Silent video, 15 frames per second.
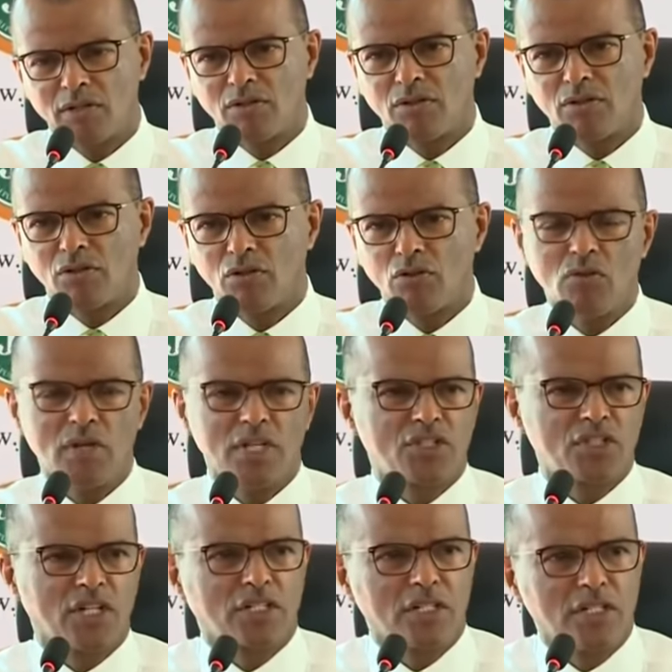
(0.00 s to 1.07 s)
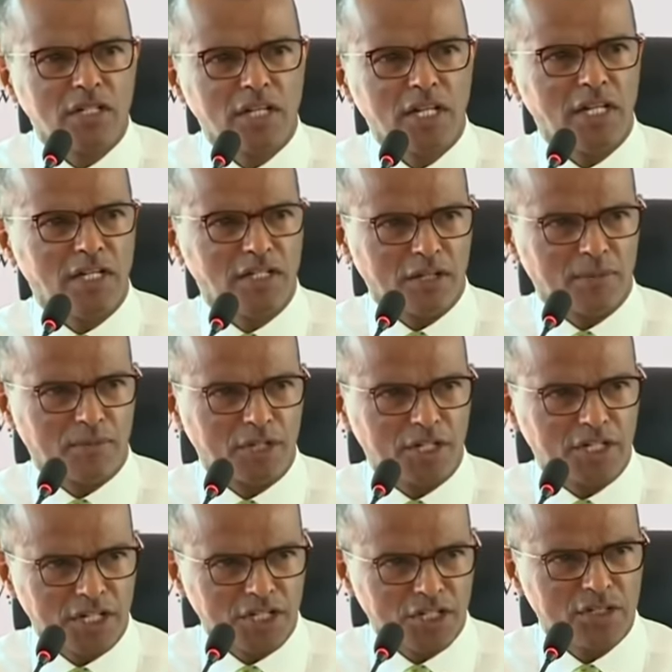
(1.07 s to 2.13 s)
through certain
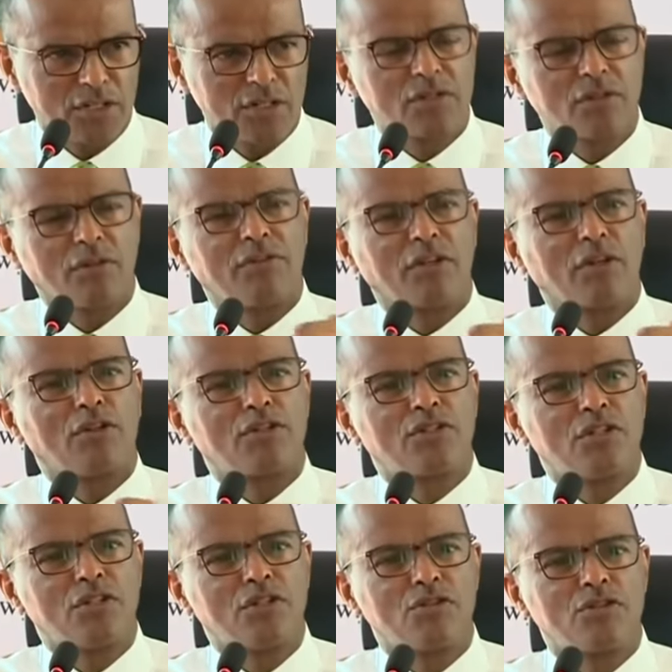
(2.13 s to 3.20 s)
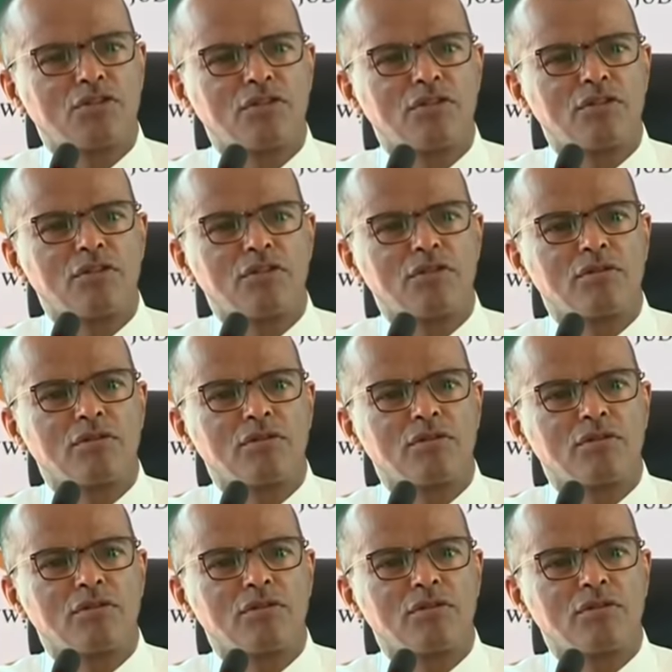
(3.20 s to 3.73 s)
interpretations of the Constitution